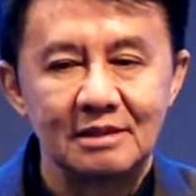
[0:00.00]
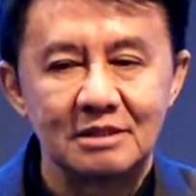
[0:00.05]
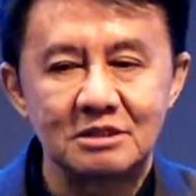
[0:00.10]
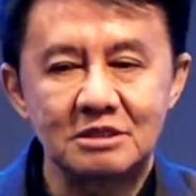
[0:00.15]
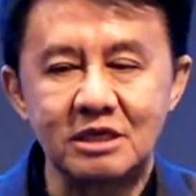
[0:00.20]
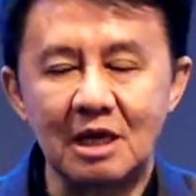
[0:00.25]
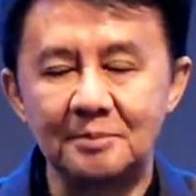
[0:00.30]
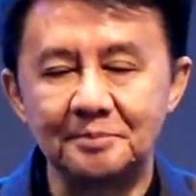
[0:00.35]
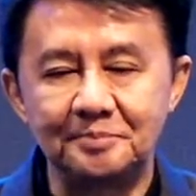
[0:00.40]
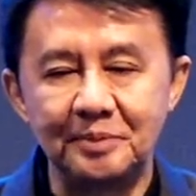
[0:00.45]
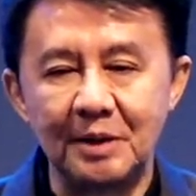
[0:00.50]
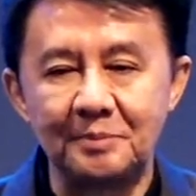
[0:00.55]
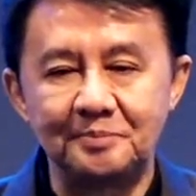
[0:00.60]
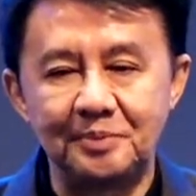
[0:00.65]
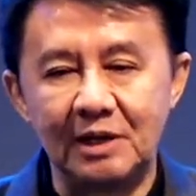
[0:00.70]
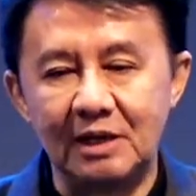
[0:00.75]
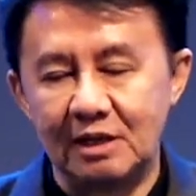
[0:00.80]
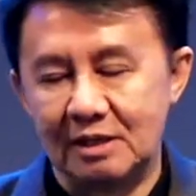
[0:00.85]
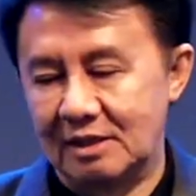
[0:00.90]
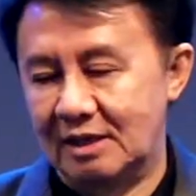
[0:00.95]
Some
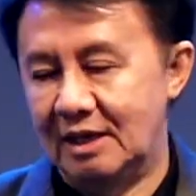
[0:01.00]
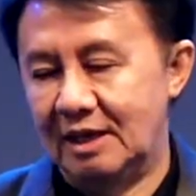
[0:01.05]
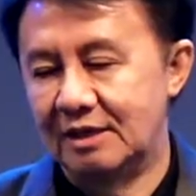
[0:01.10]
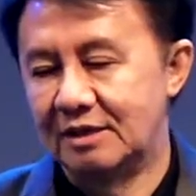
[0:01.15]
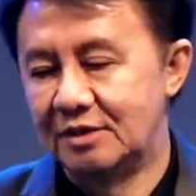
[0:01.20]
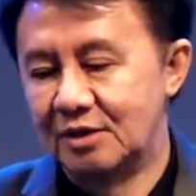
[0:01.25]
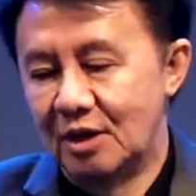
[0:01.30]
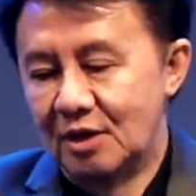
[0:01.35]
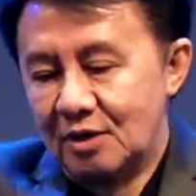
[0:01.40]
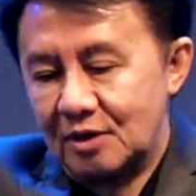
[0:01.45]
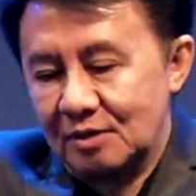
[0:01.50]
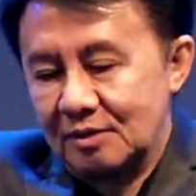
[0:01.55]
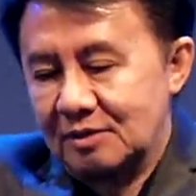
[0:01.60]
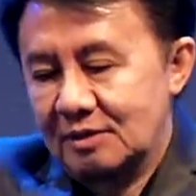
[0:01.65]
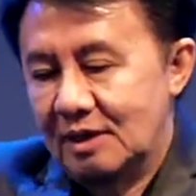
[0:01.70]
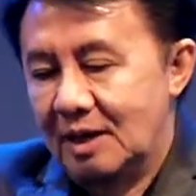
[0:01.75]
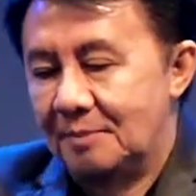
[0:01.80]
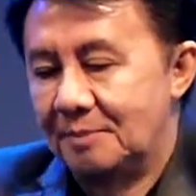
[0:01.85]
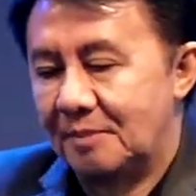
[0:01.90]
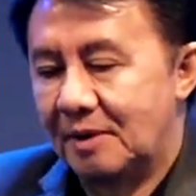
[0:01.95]
people, I know
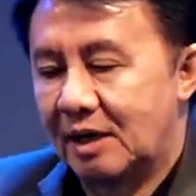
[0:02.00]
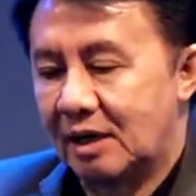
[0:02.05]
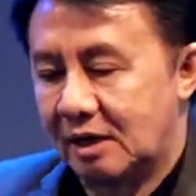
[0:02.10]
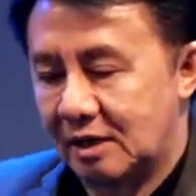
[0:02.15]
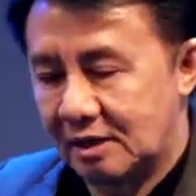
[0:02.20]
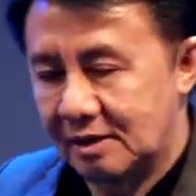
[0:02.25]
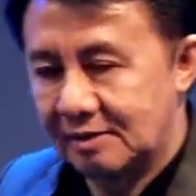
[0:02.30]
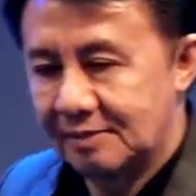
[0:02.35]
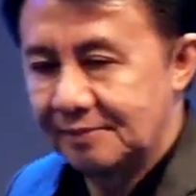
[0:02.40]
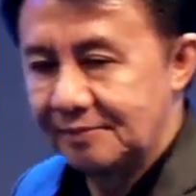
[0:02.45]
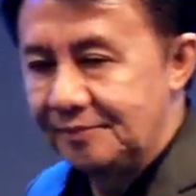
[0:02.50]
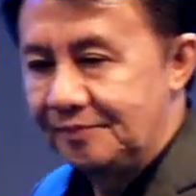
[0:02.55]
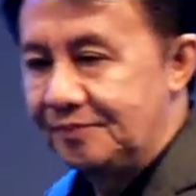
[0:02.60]
a man